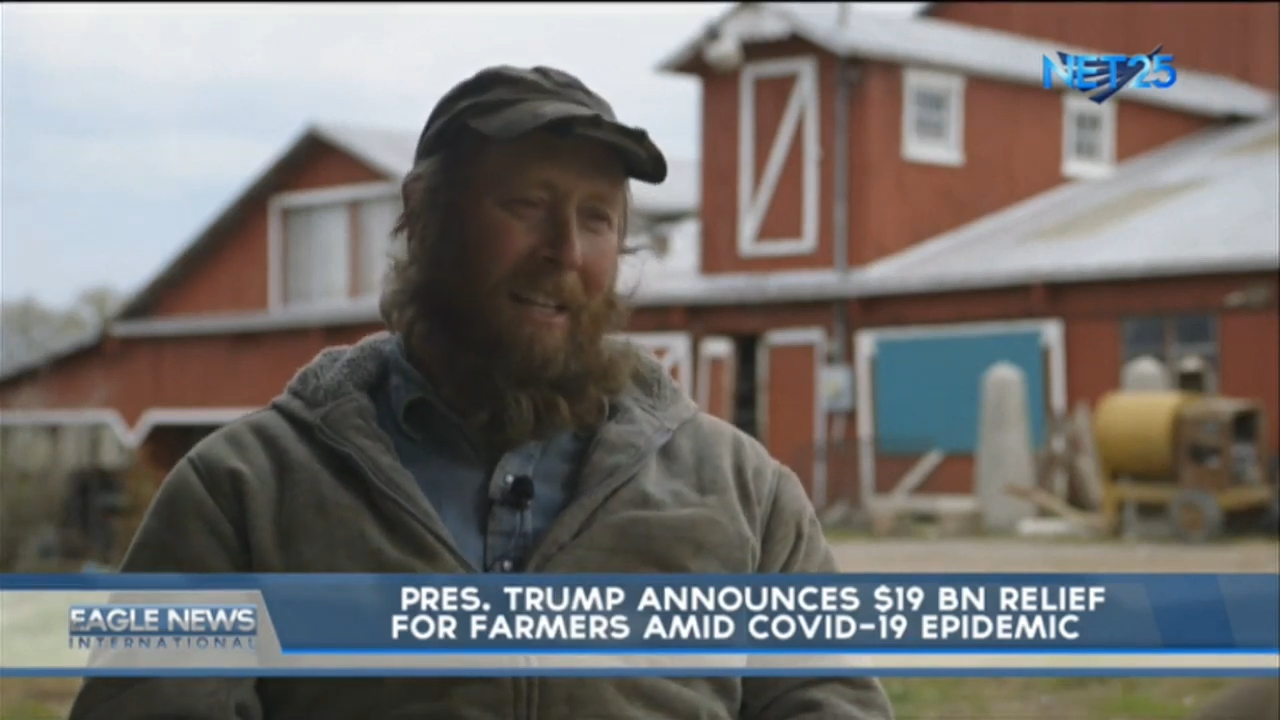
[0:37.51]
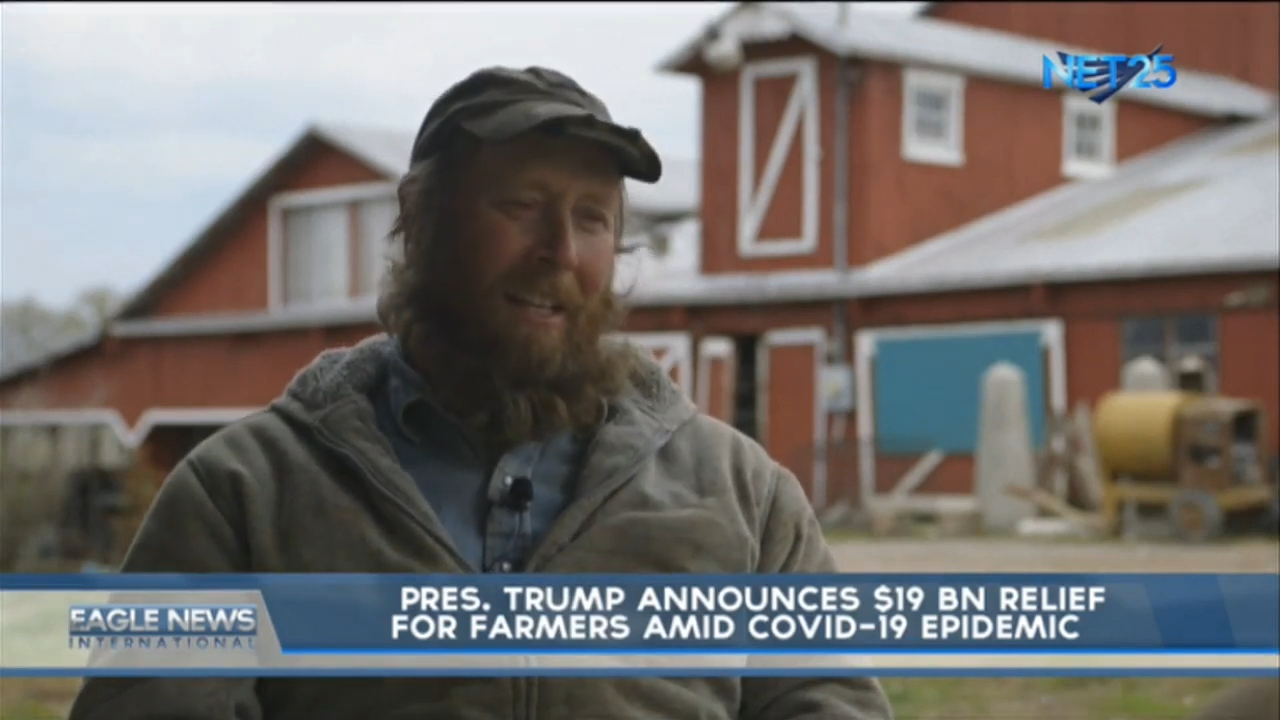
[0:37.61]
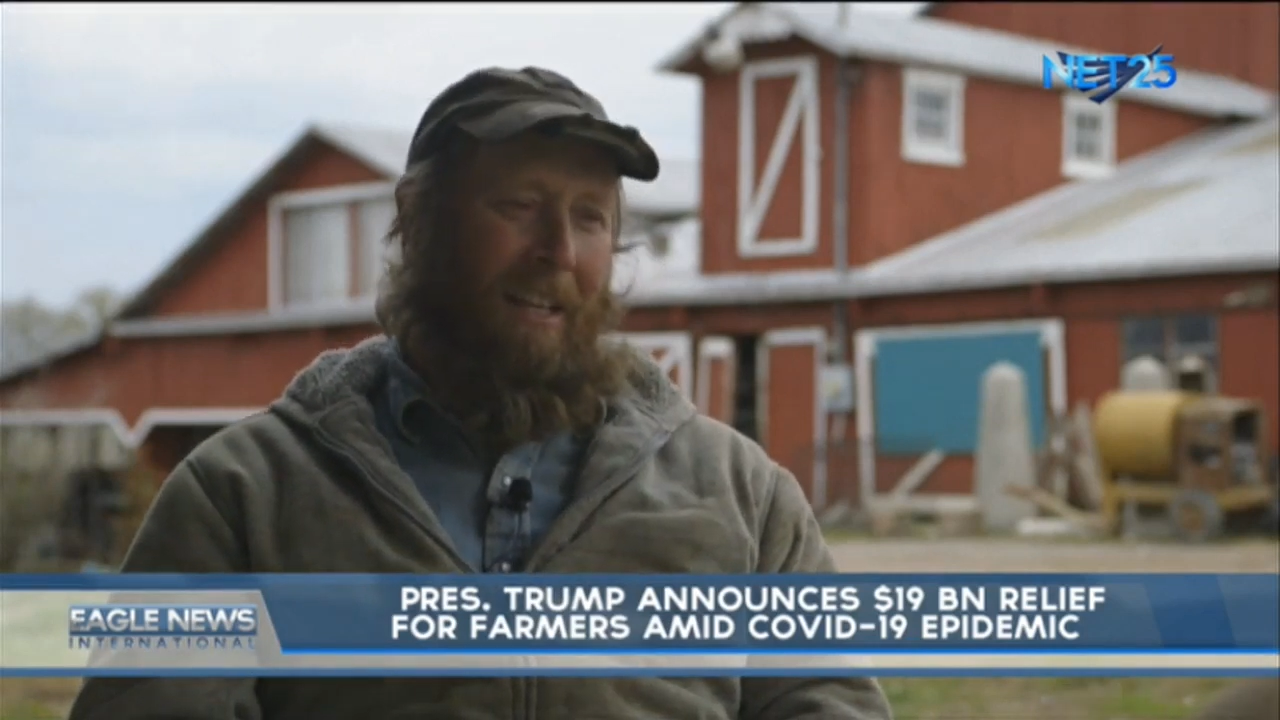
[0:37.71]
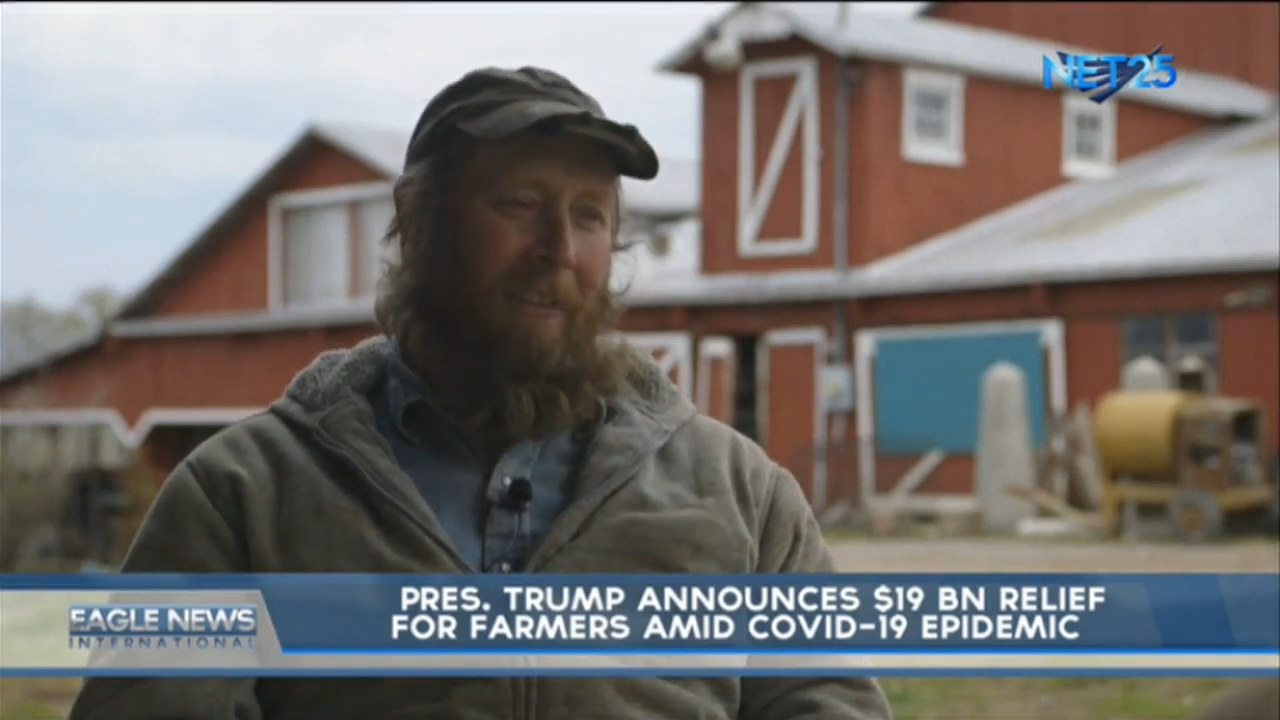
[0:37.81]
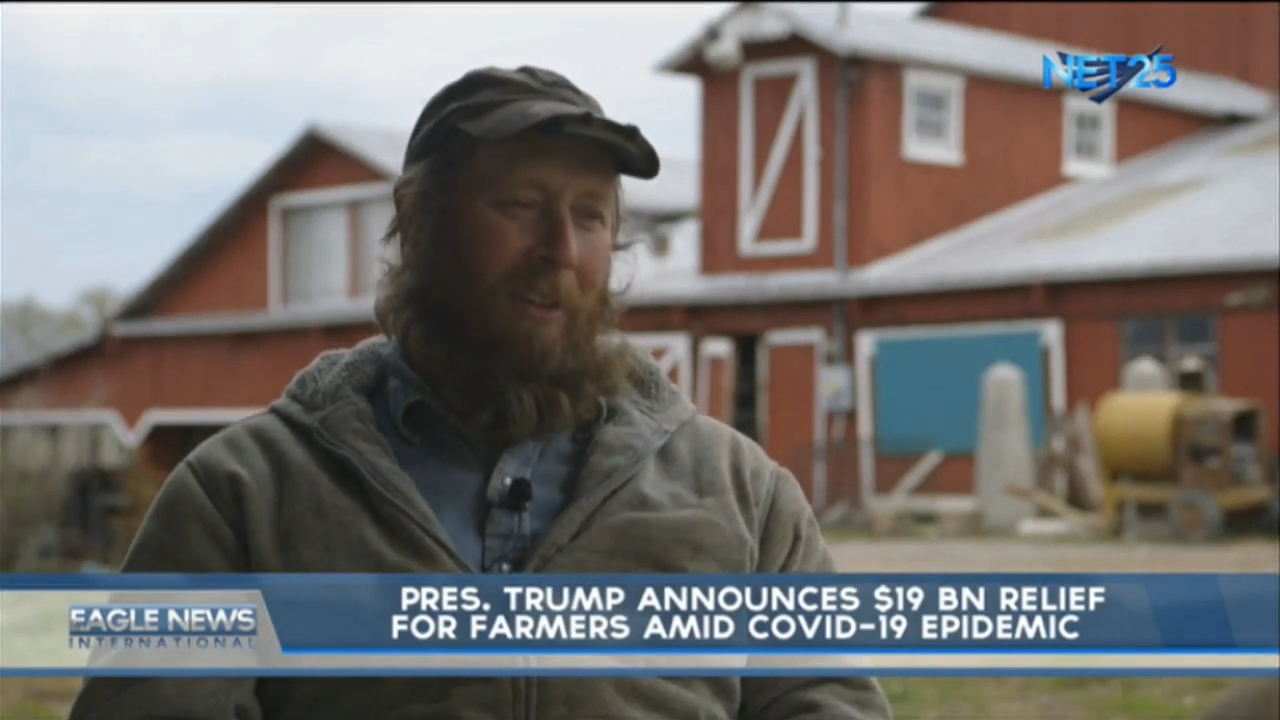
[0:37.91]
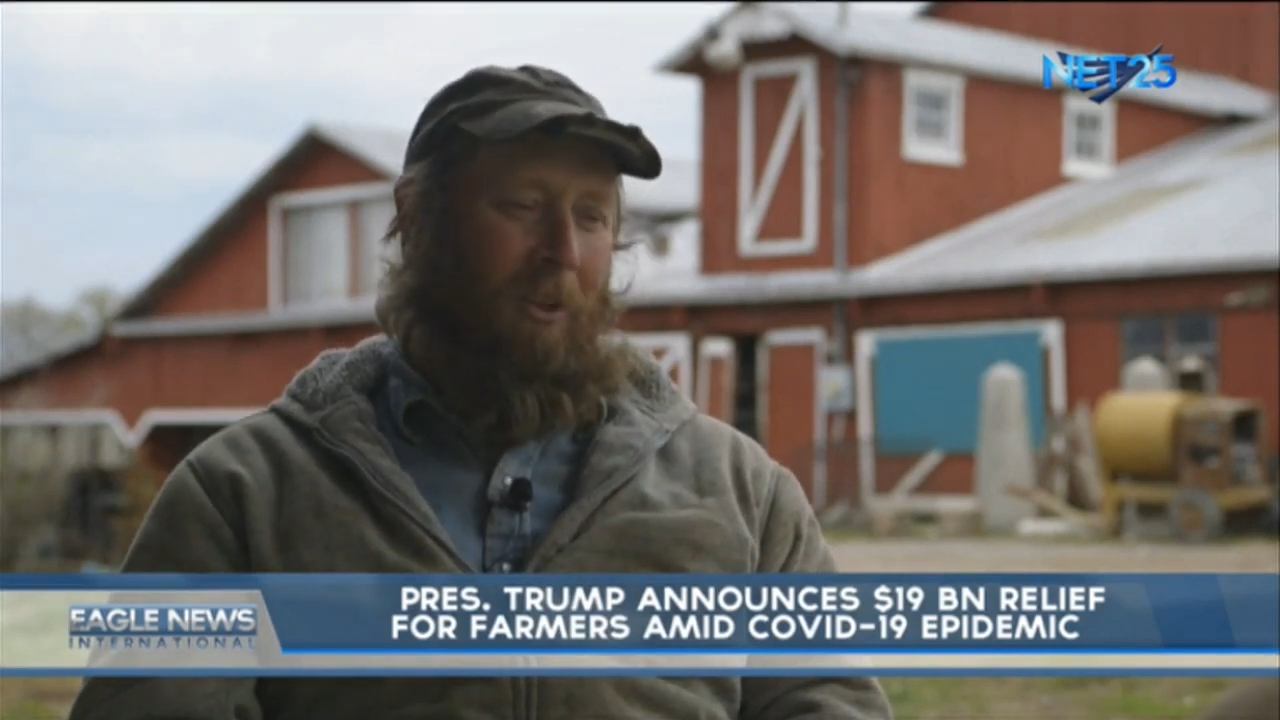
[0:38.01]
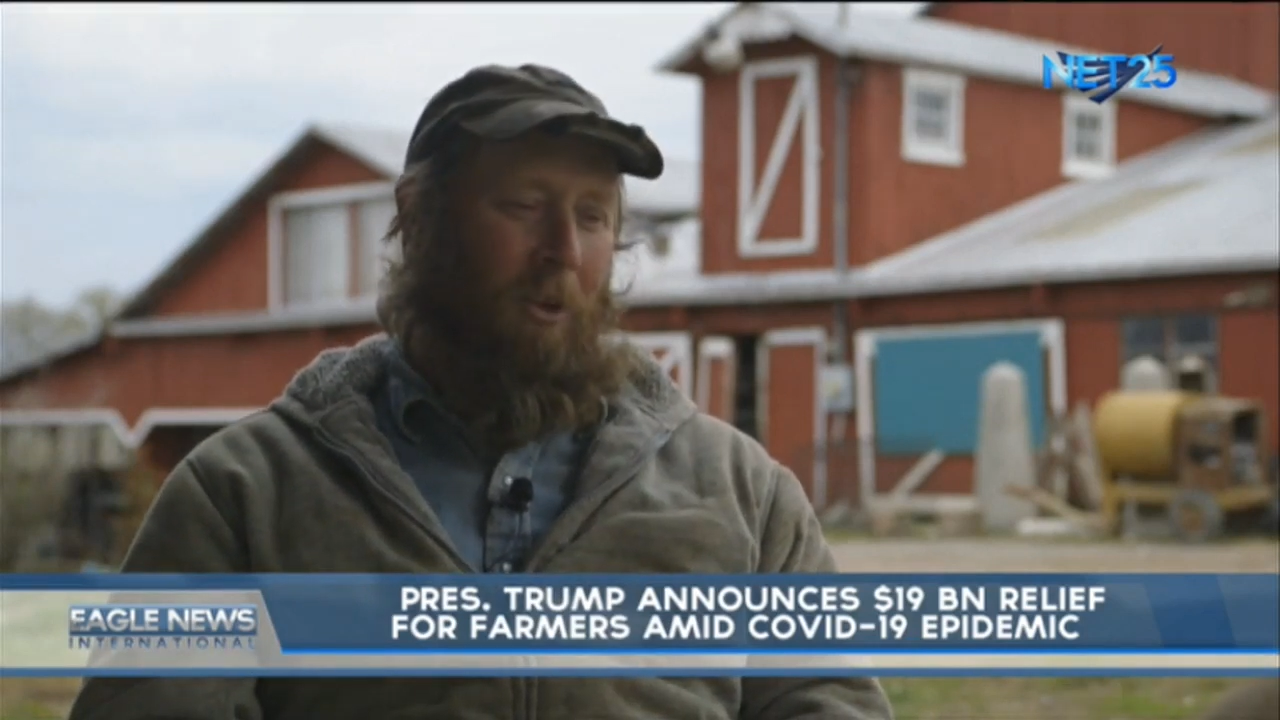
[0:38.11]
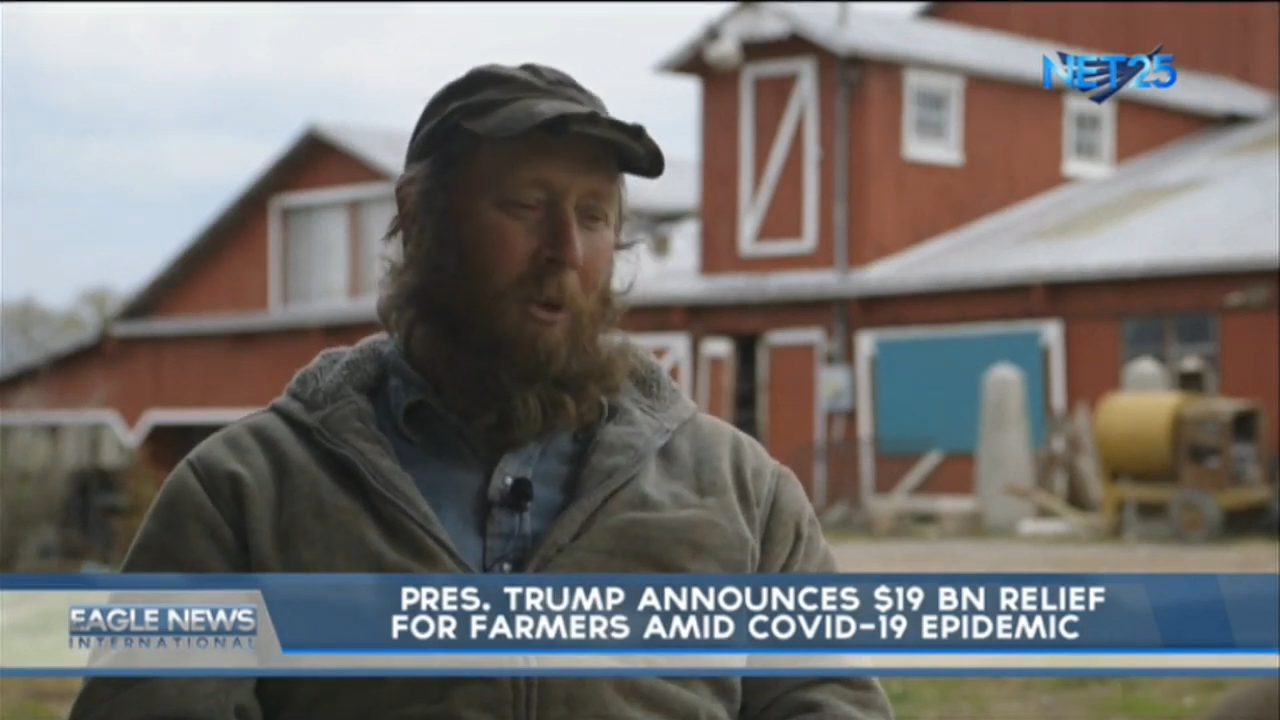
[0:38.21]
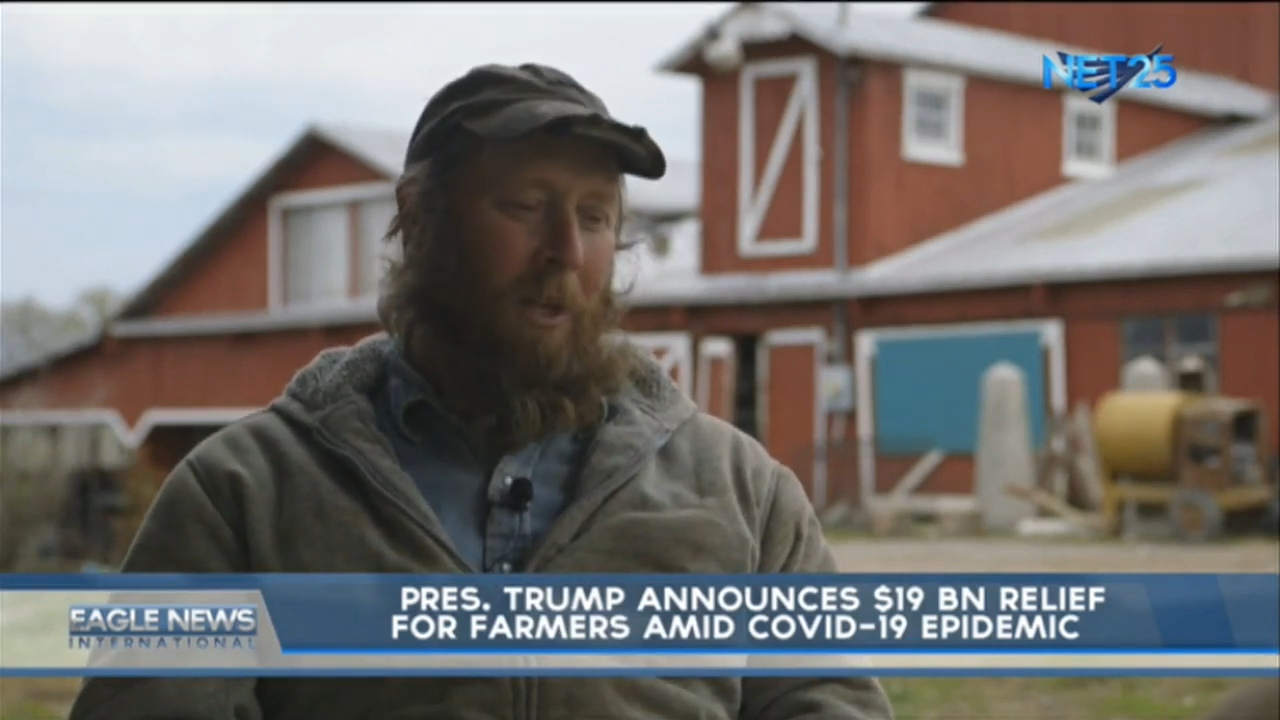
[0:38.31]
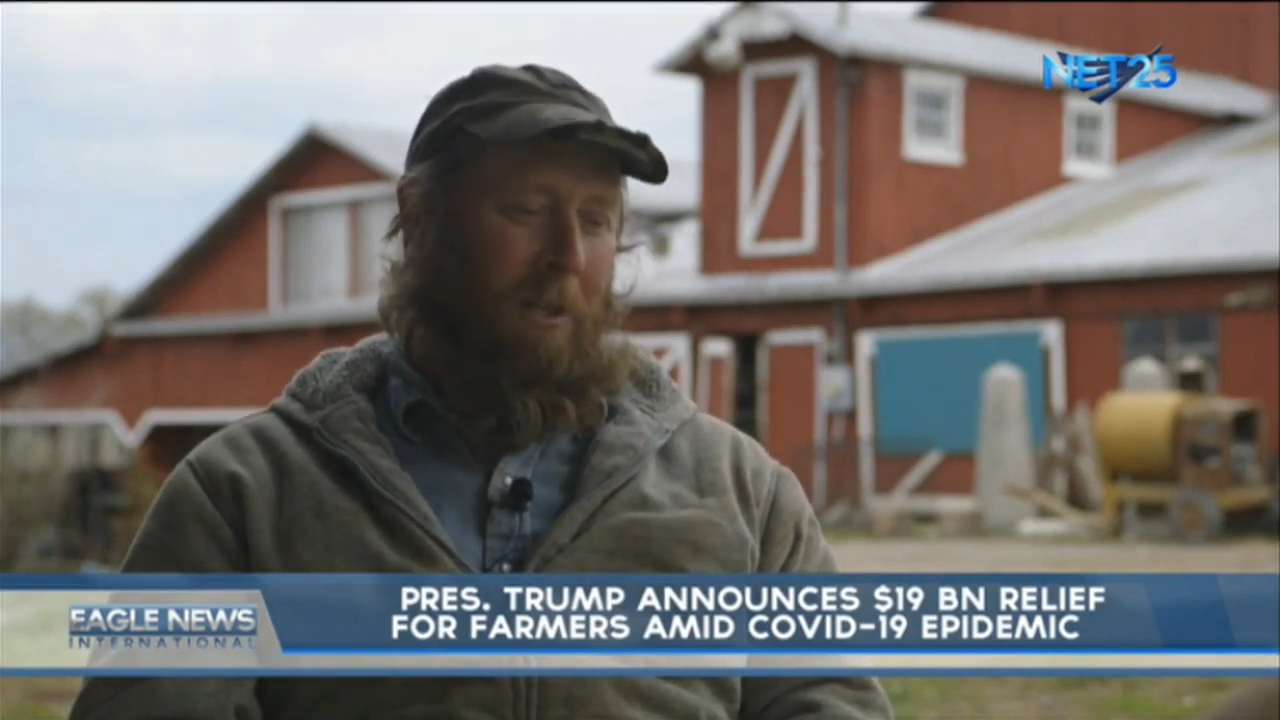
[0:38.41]
They have got
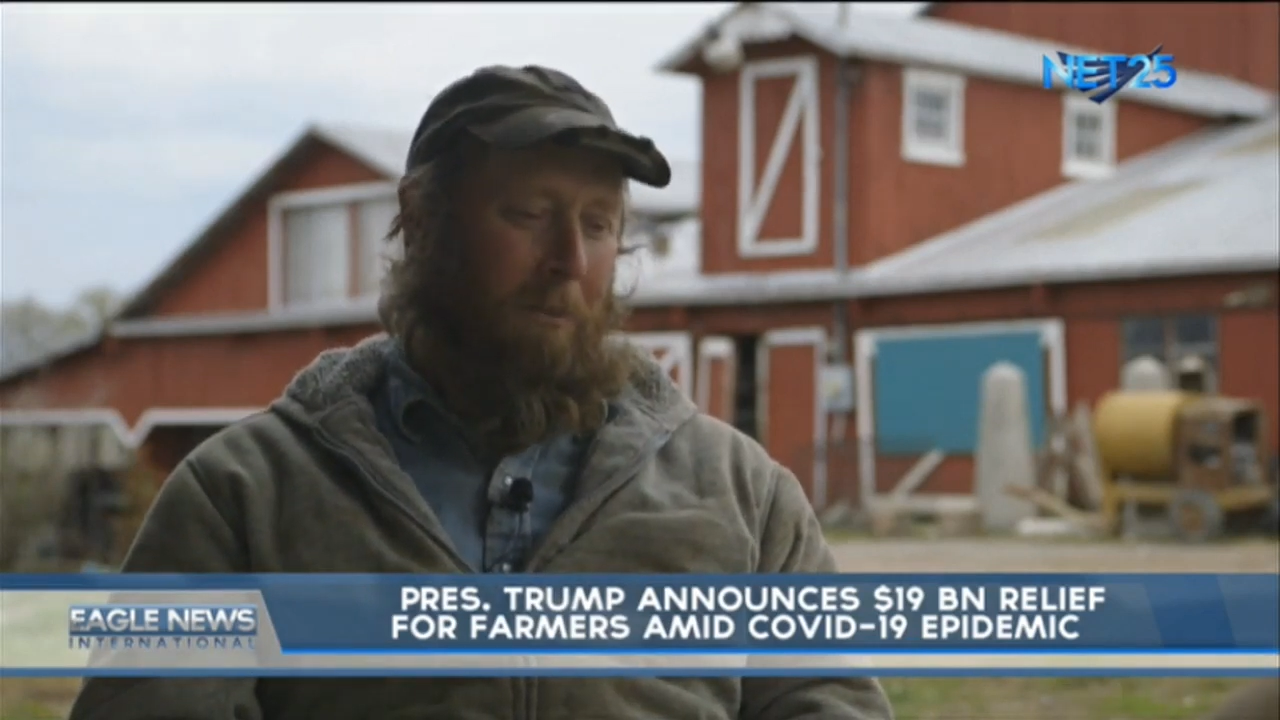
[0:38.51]
no way to